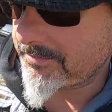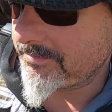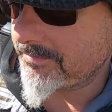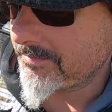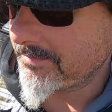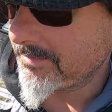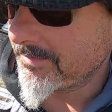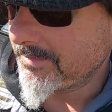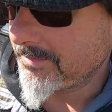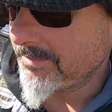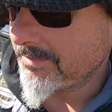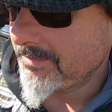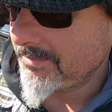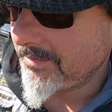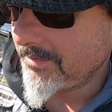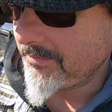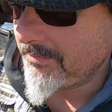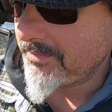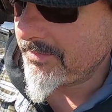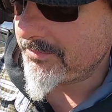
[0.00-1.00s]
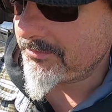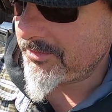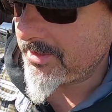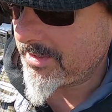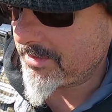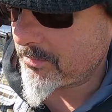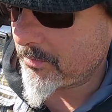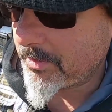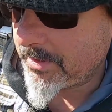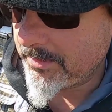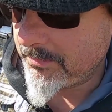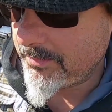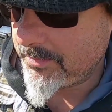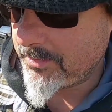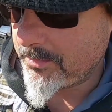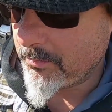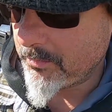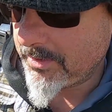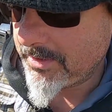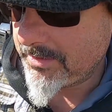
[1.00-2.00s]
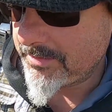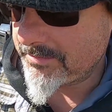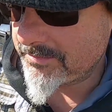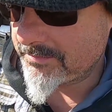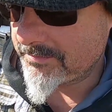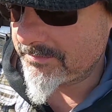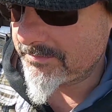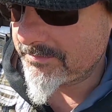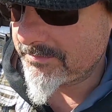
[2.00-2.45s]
on on the exact quad that you want